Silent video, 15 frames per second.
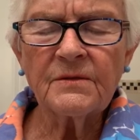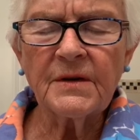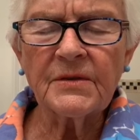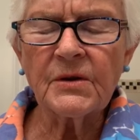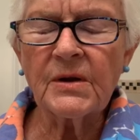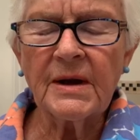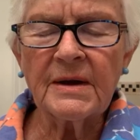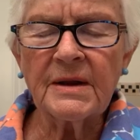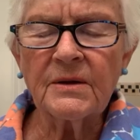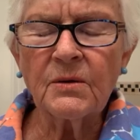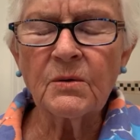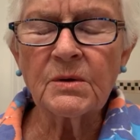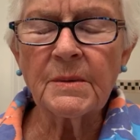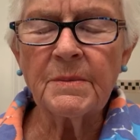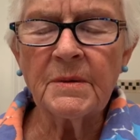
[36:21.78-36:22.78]
Father God, I
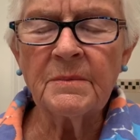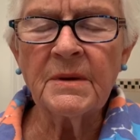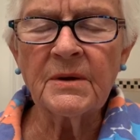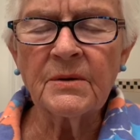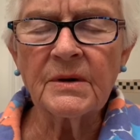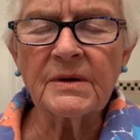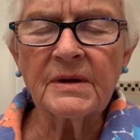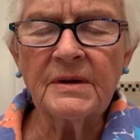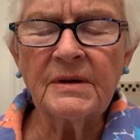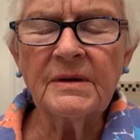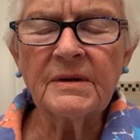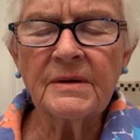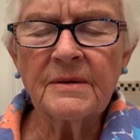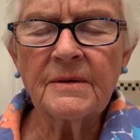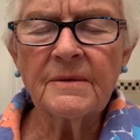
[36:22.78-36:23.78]
hold up America.
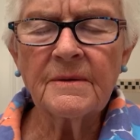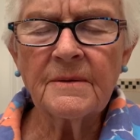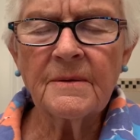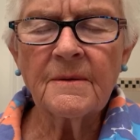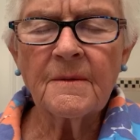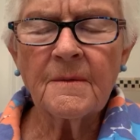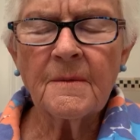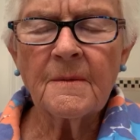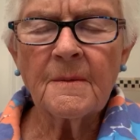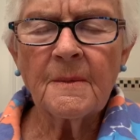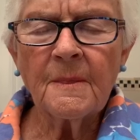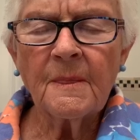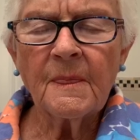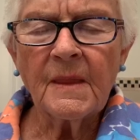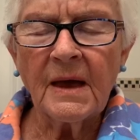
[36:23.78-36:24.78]

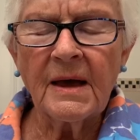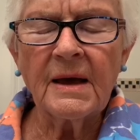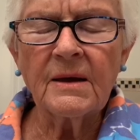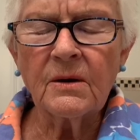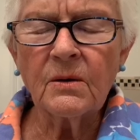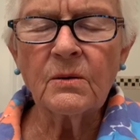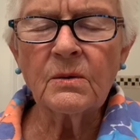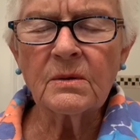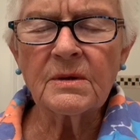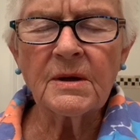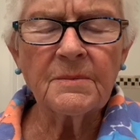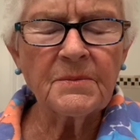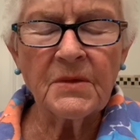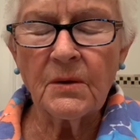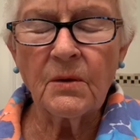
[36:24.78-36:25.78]
I hold
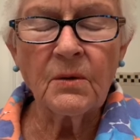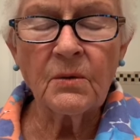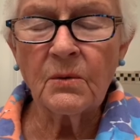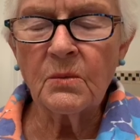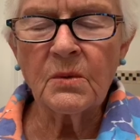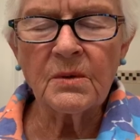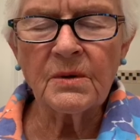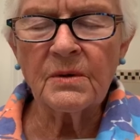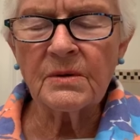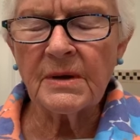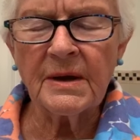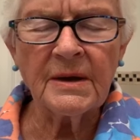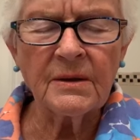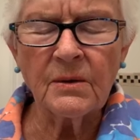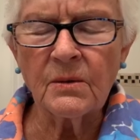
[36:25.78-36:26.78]
up the whole world.
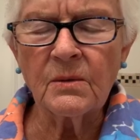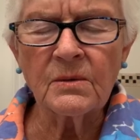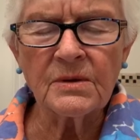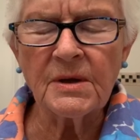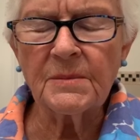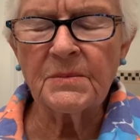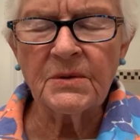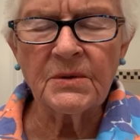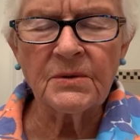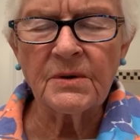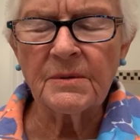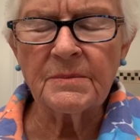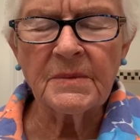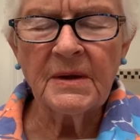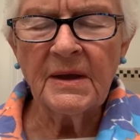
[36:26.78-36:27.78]
I hold up
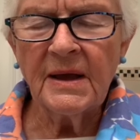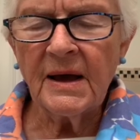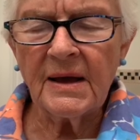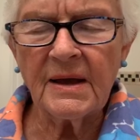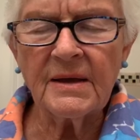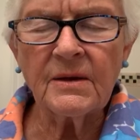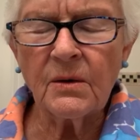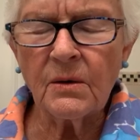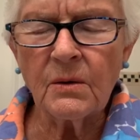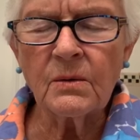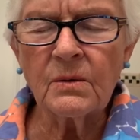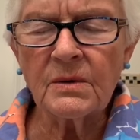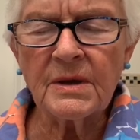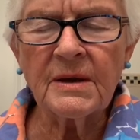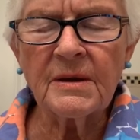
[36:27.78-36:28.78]
Europe. I
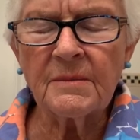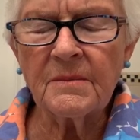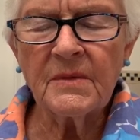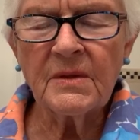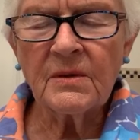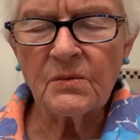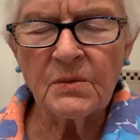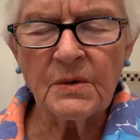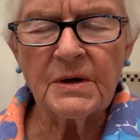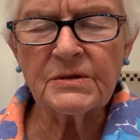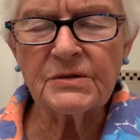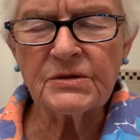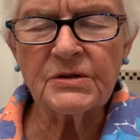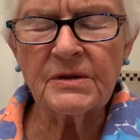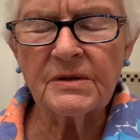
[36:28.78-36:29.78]
hold up
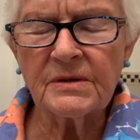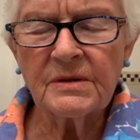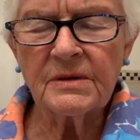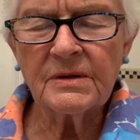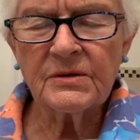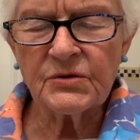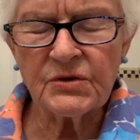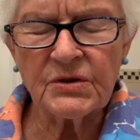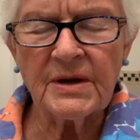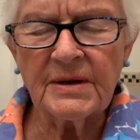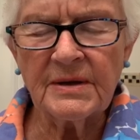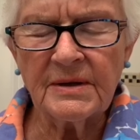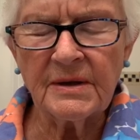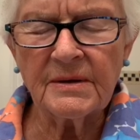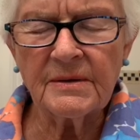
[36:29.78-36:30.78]
Russia.
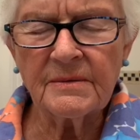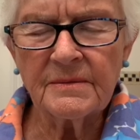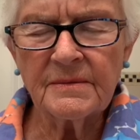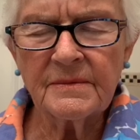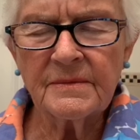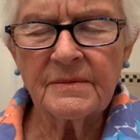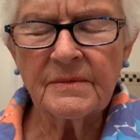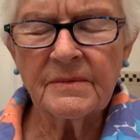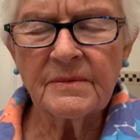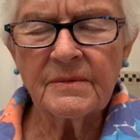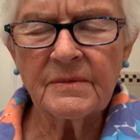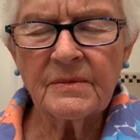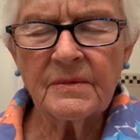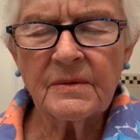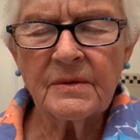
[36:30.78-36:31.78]
China,
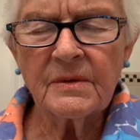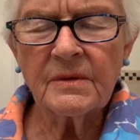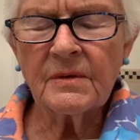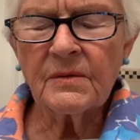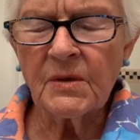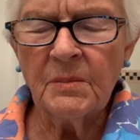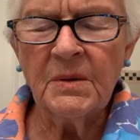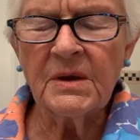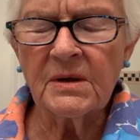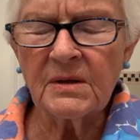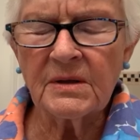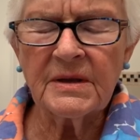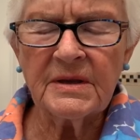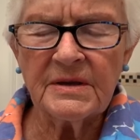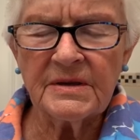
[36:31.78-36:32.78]
the
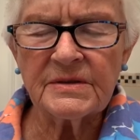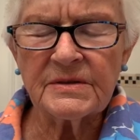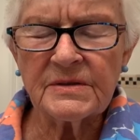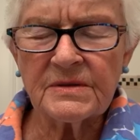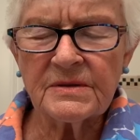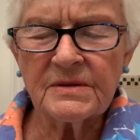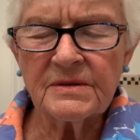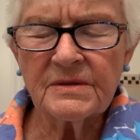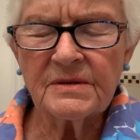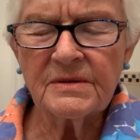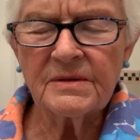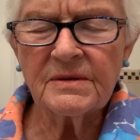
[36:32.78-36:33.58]
Middle East,